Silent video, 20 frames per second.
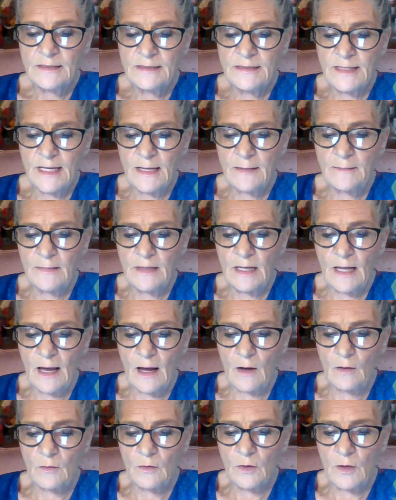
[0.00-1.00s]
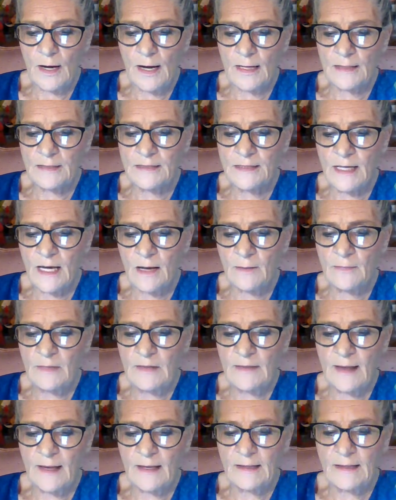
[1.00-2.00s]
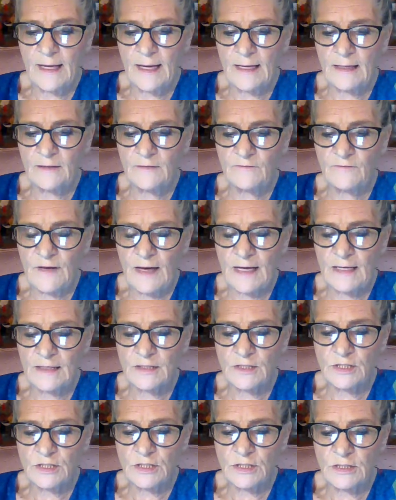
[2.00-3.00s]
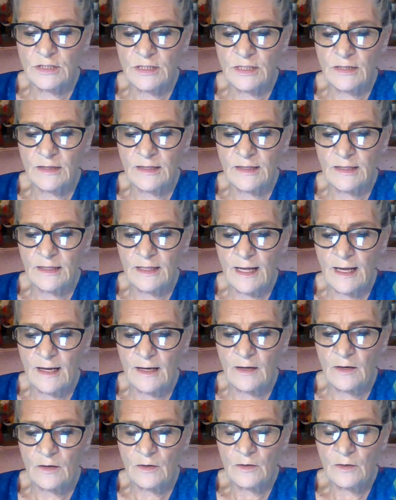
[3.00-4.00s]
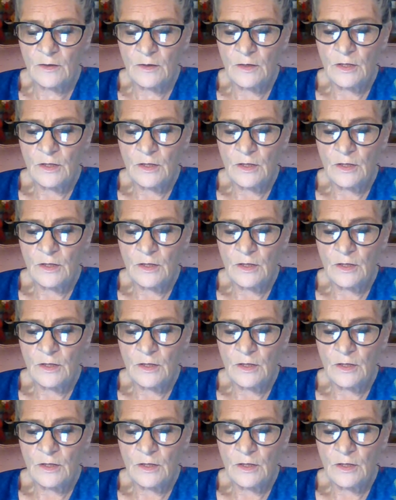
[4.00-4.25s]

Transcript: Damn it all, cried Tommy. They can't have vanished into thin air.